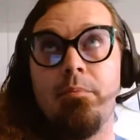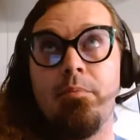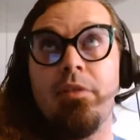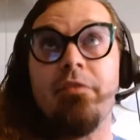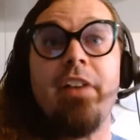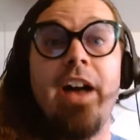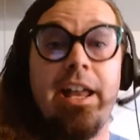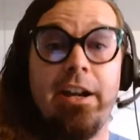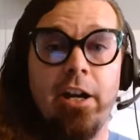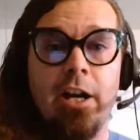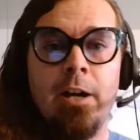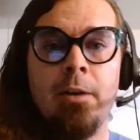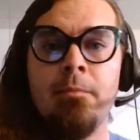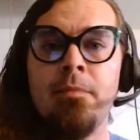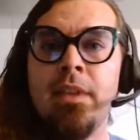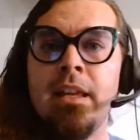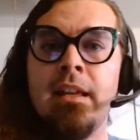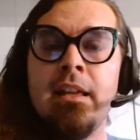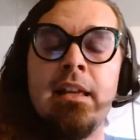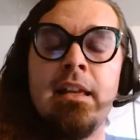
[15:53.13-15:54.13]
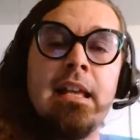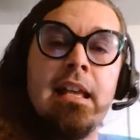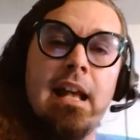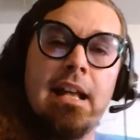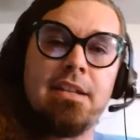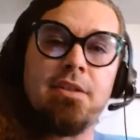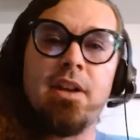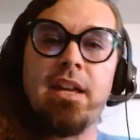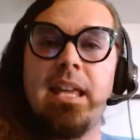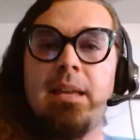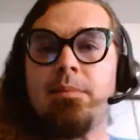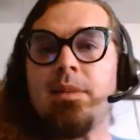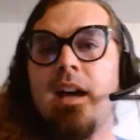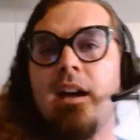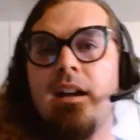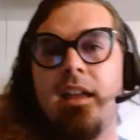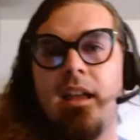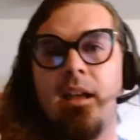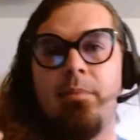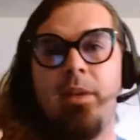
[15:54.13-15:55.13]
provider. And so I keep
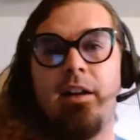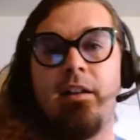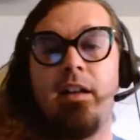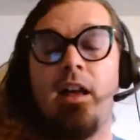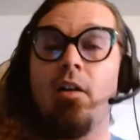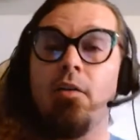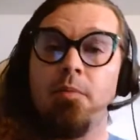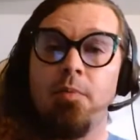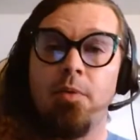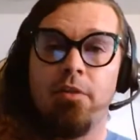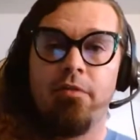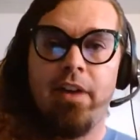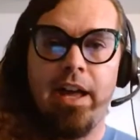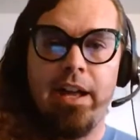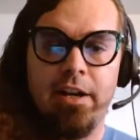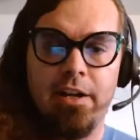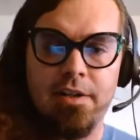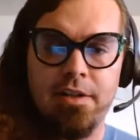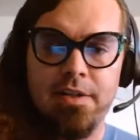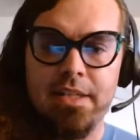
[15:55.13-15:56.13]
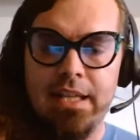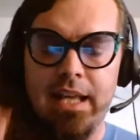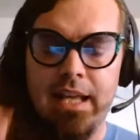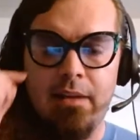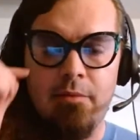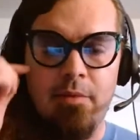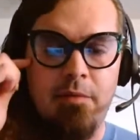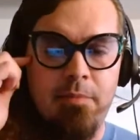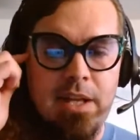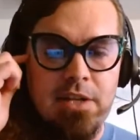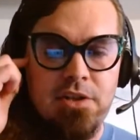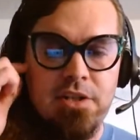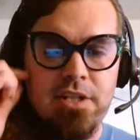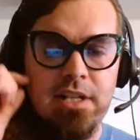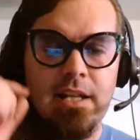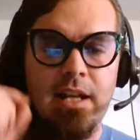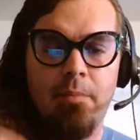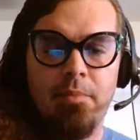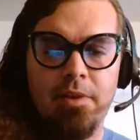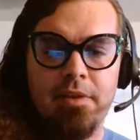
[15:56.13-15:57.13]
talking about health providers, and we've mentioned
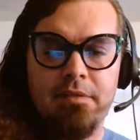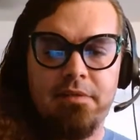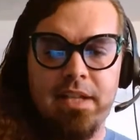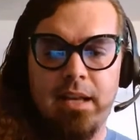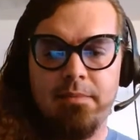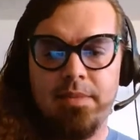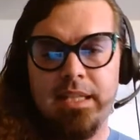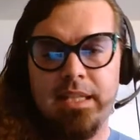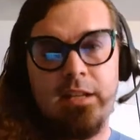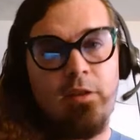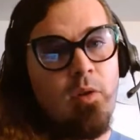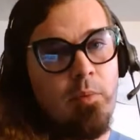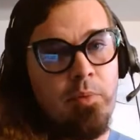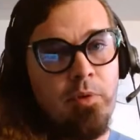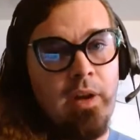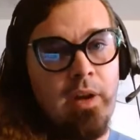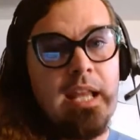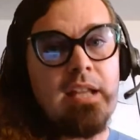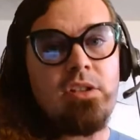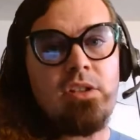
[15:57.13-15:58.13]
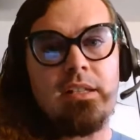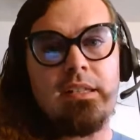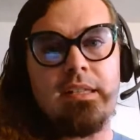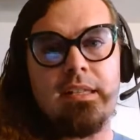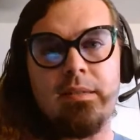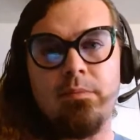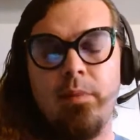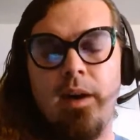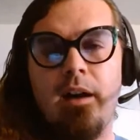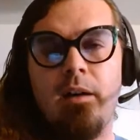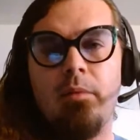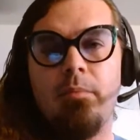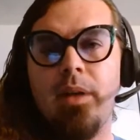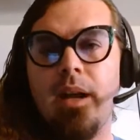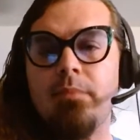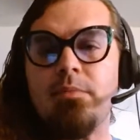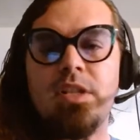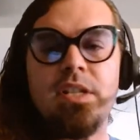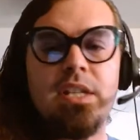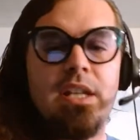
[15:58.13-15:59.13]
a couple of times like corporations as well, but
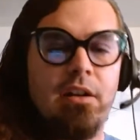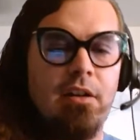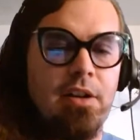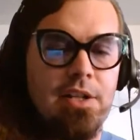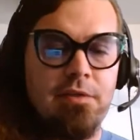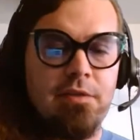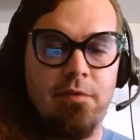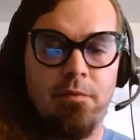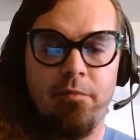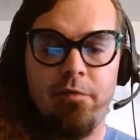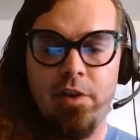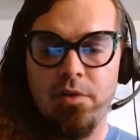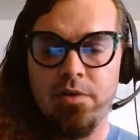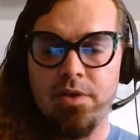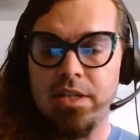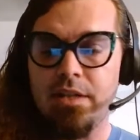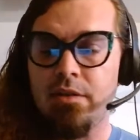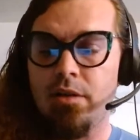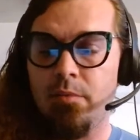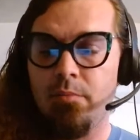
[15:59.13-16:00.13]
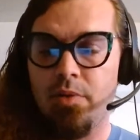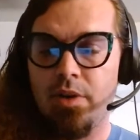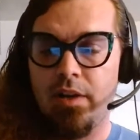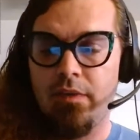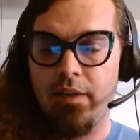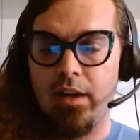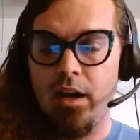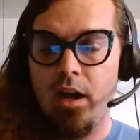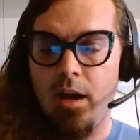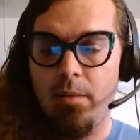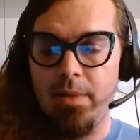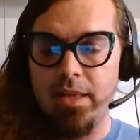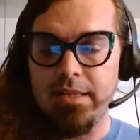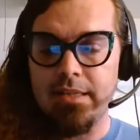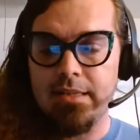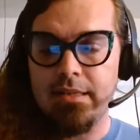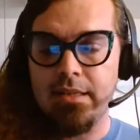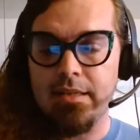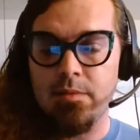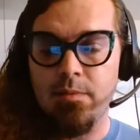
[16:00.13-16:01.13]
I'm just curious from folks, and you can put in the
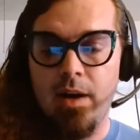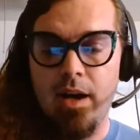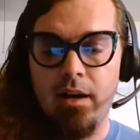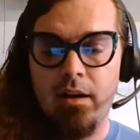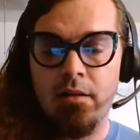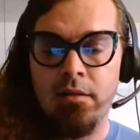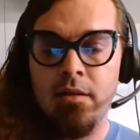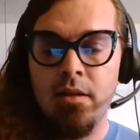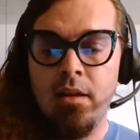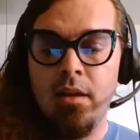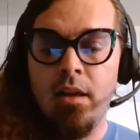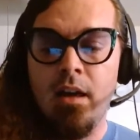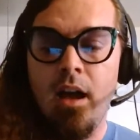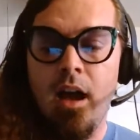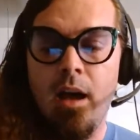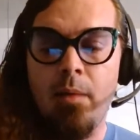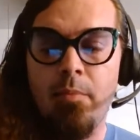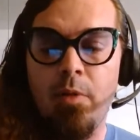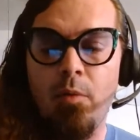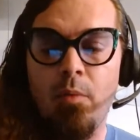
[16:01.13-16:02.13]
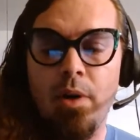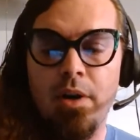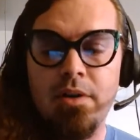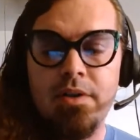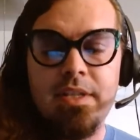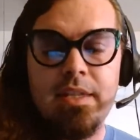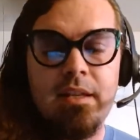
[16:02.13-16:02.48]
comments as well, but what are